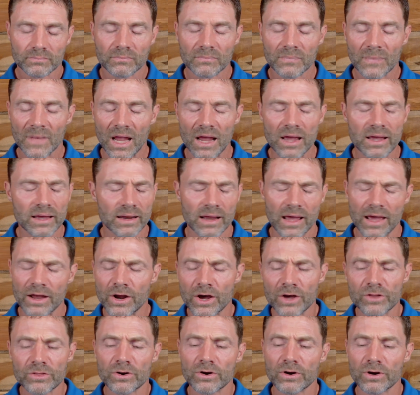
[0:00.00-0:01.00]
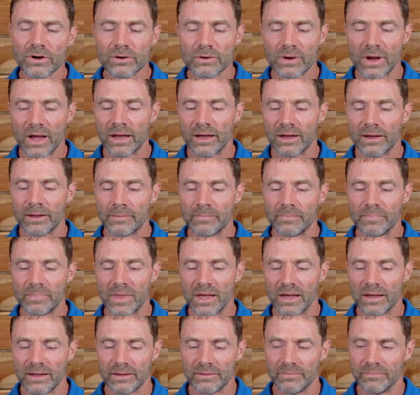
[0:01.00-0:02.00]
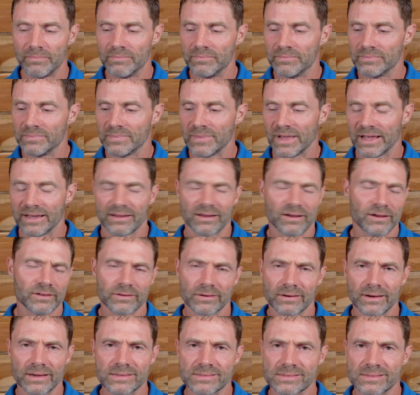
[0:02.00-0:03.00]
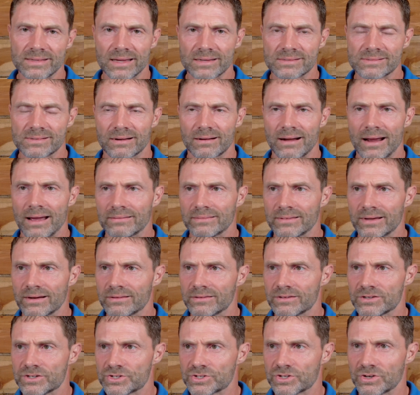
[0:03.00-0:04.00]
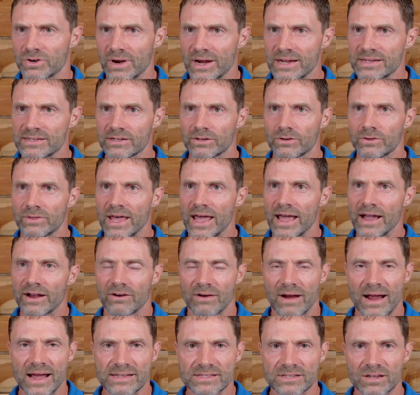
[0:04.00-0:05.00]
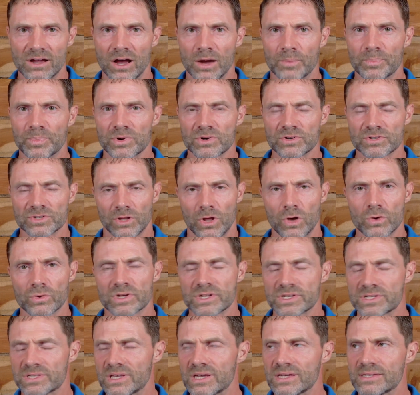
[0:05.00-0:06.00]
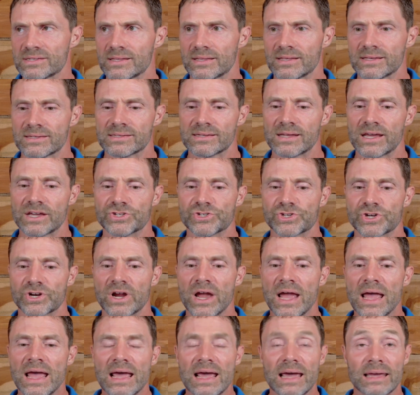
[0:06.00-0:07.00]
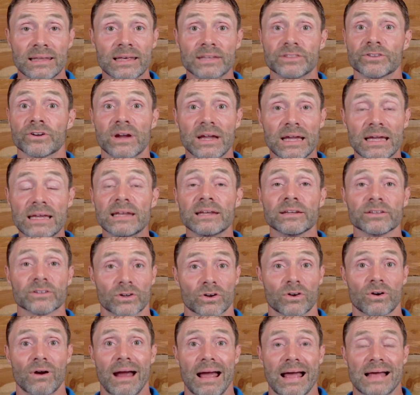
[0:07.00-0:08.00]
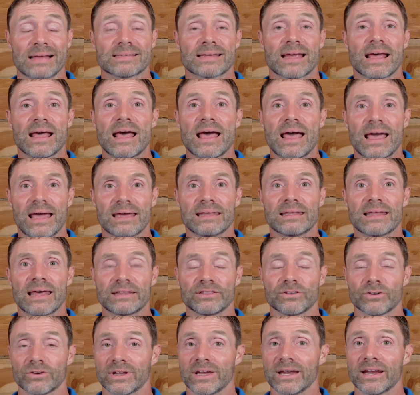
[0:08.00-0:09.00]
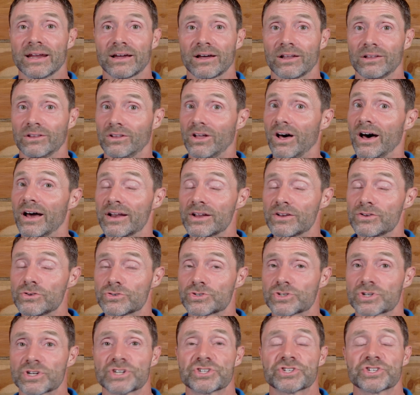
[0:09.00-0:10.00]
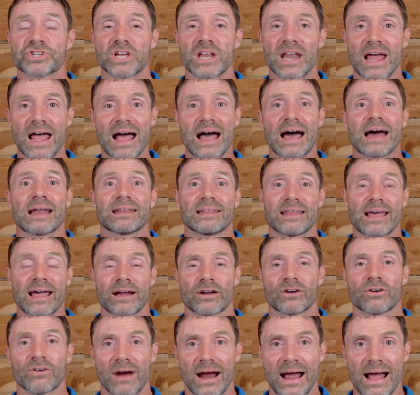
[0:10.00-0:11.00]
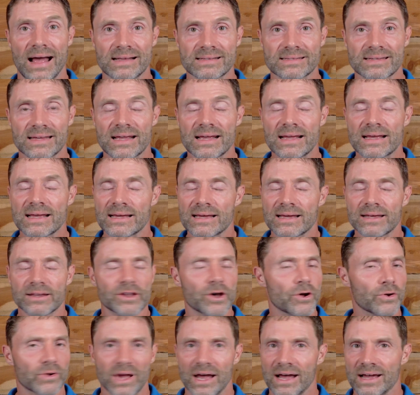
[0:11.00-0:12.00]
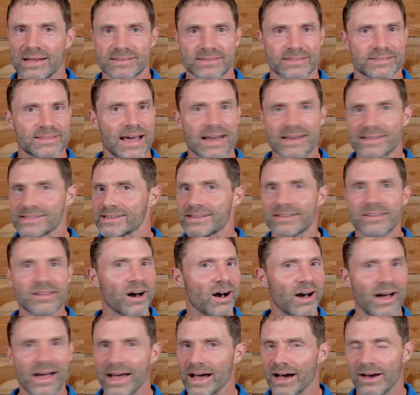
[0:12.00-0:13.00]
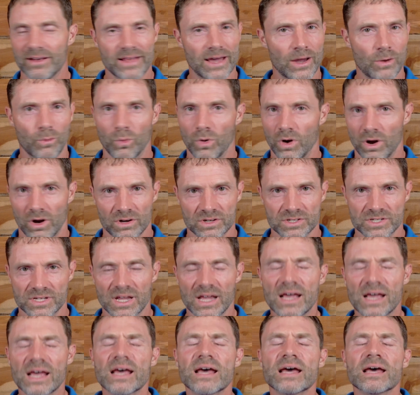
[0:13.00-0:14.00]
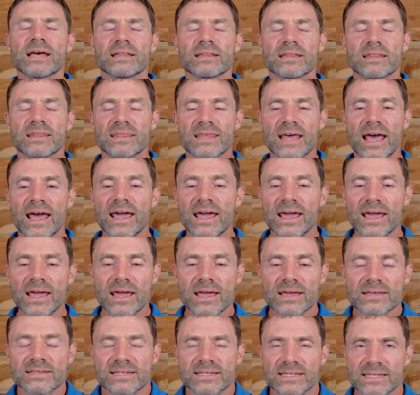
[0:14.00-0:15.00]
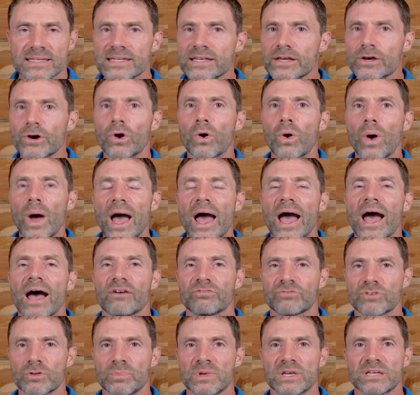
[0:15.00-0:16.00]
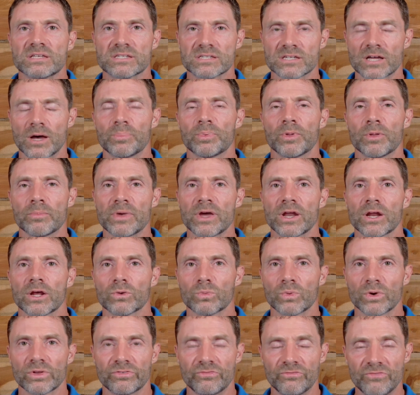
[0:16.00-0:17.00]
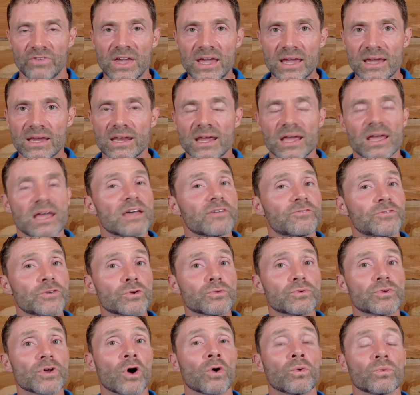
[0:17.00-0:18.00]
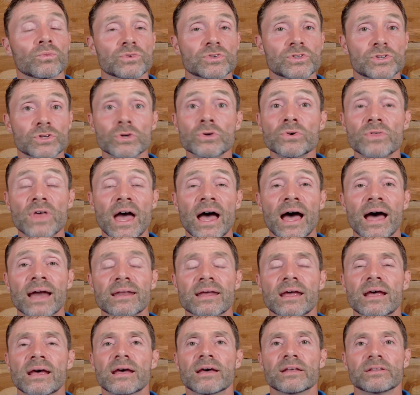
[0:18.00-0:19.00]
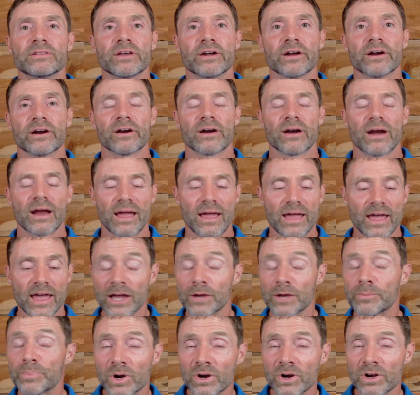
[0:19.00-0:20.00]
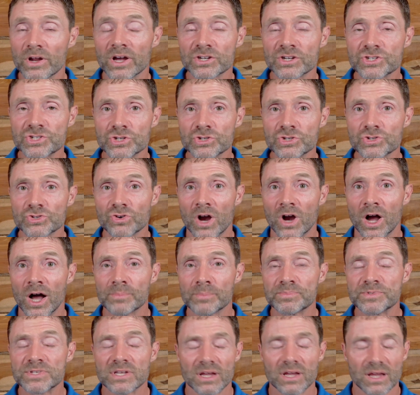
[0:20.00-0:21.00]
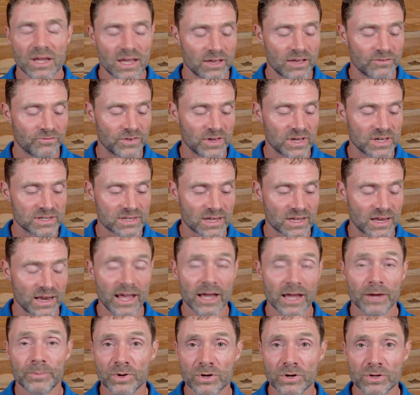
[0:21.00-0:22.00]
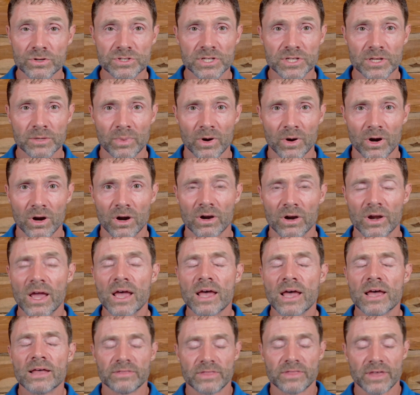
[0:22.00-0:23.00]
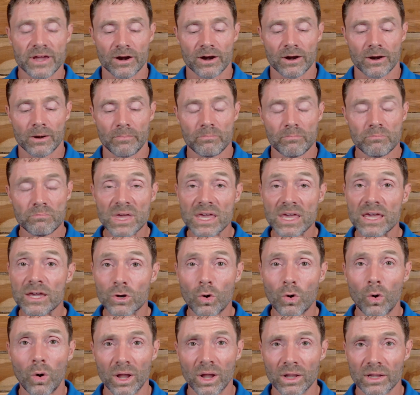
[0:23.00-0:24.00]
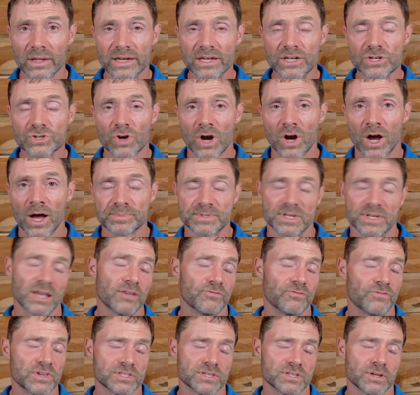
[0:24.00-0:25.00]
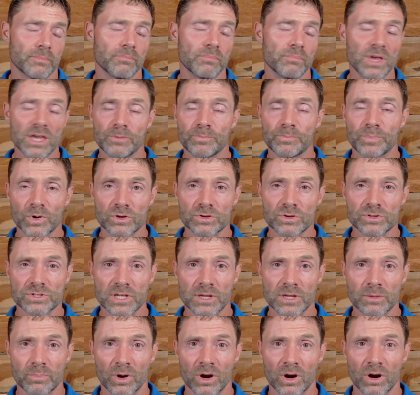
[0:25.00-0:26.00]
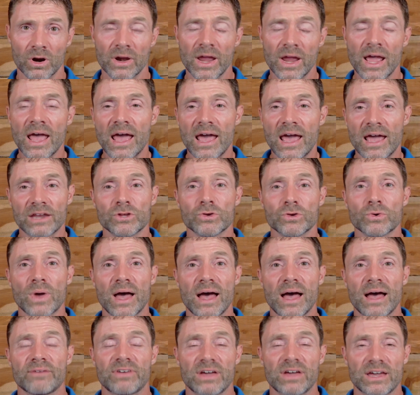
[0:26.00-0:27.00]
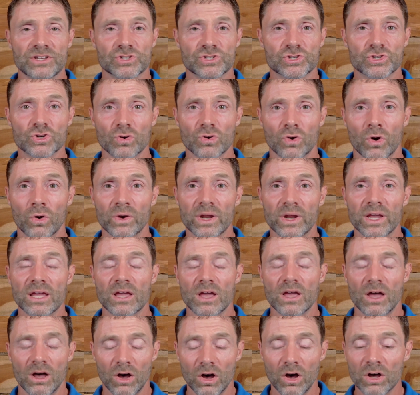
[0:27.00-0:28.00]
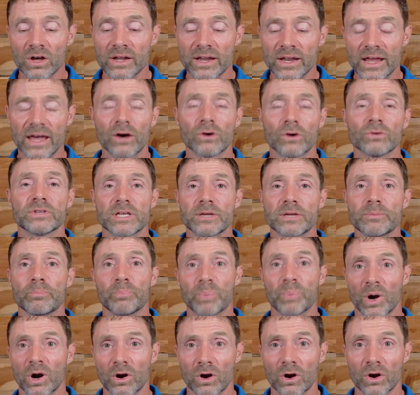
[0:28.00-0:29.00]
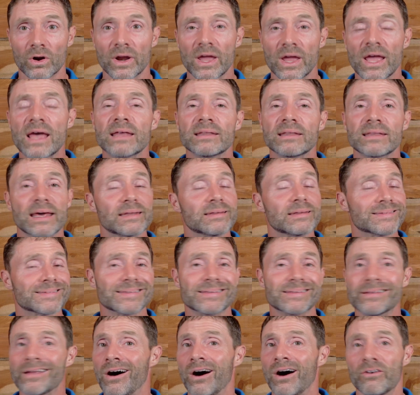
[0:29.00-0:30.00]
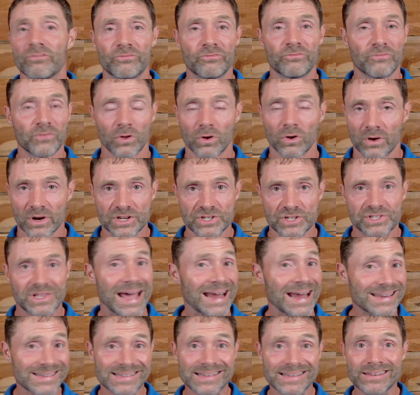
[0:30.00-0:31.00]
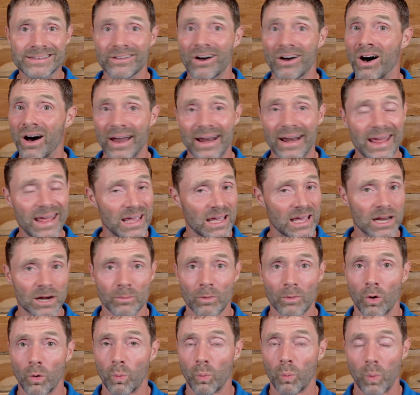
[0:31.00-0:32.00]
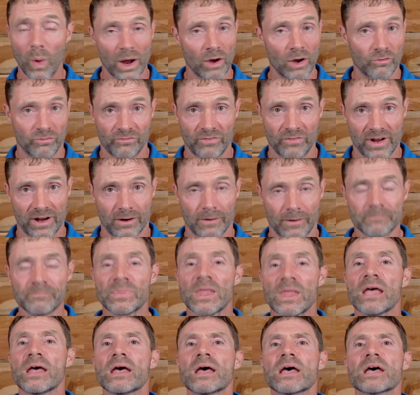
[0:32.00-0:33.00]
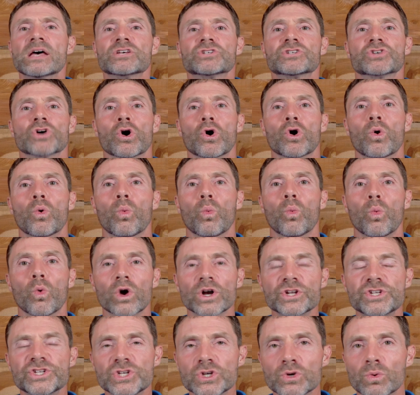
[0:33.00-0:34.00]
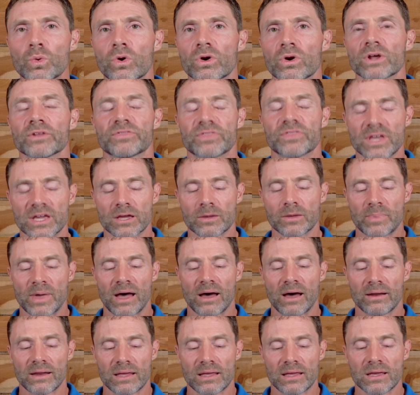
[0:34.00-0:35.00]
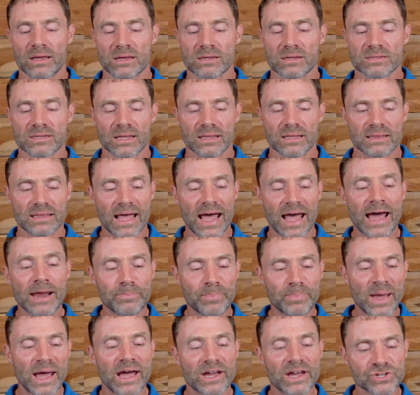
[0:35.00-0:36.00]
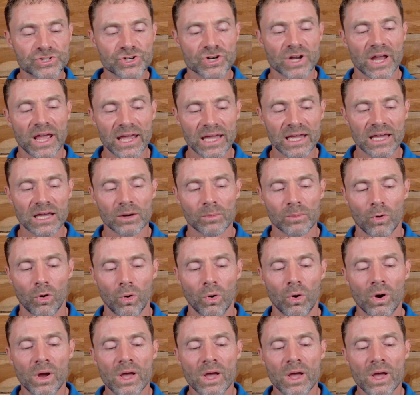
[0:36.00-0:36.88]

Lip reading: other like other insects that are out there. They're just grazing on that, grasshoppers, locusts, things of this nature, and that they're eating the grass and that they're getting a lot of nutrition out of that grass. No, guys, that is not how that works. They still have to be supplemented with feed. If you don't do that, their egg production drops if it's an egg producing bird, their meat quality drops if it's a meat producing bird, and you have a scrawny, unhealthy bird that does not flourish. That is not animal welfare. So what you want to think about is that pastured animal,